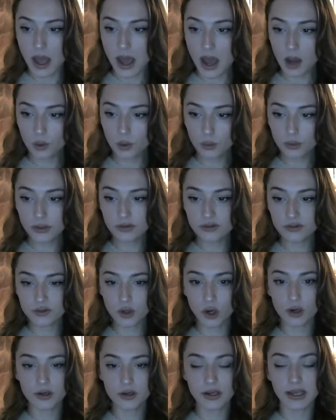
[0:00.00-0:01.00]
How do I
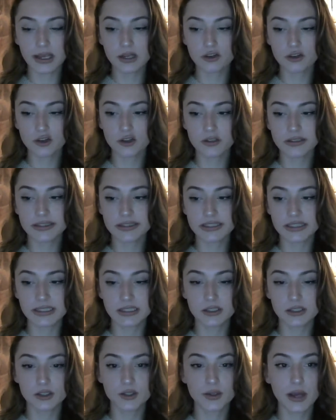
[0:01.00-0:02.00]
start
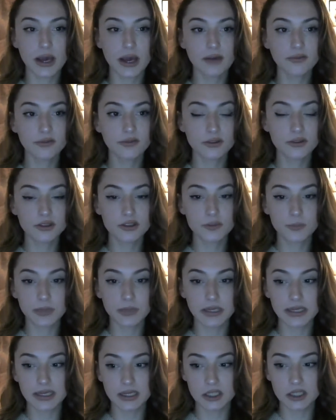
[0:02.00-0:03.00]
HRT? You have to
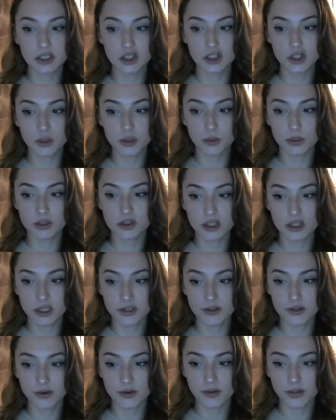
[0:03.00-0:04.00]
speak to a
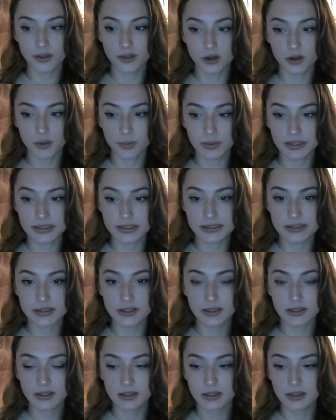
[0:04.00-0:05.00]
gender
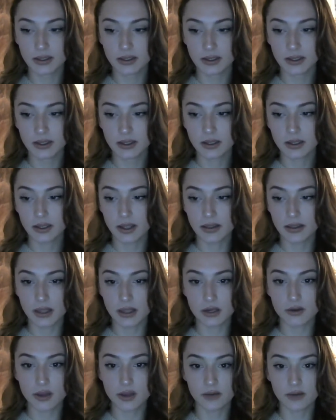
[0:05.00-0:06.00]
therapist, and
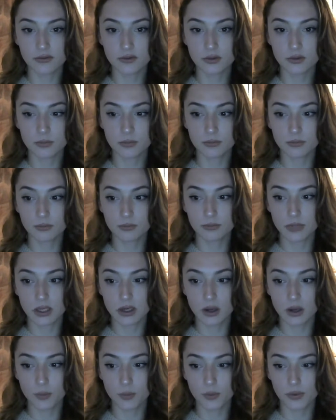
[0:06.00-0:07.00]
then you have to
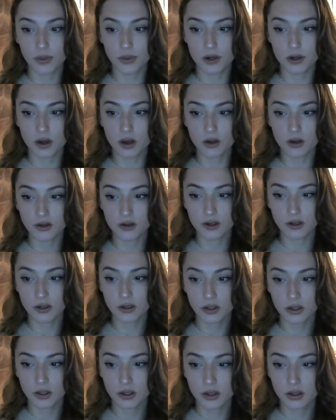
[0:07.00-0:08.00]
meet up with a doctor.
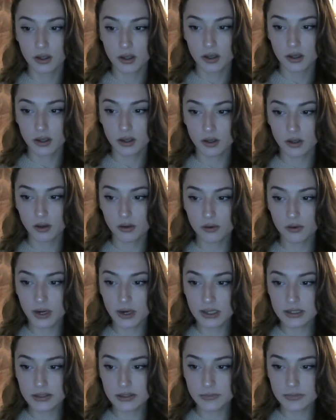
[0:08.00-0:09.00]
And
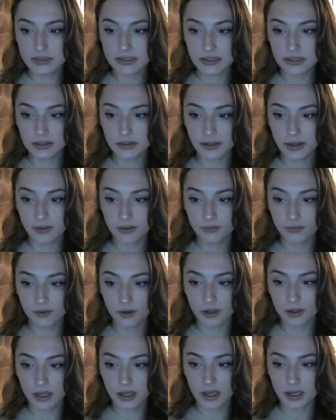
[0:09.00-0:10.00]
congrats, Matilda,
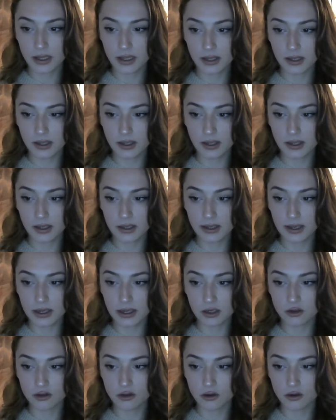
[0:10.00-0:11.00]
for getting
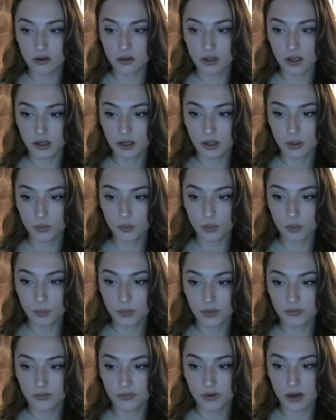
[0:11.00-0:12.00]
engaged. You're a lucky
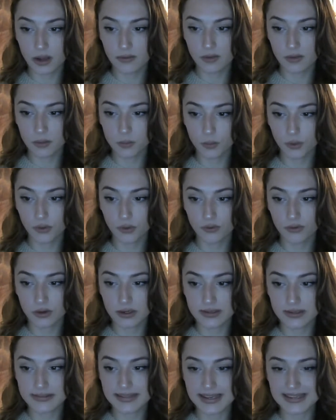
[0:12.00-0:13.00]
woman for having a
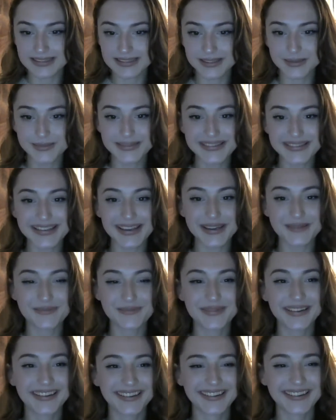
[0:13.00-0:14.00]
boyfriend as handsome as him.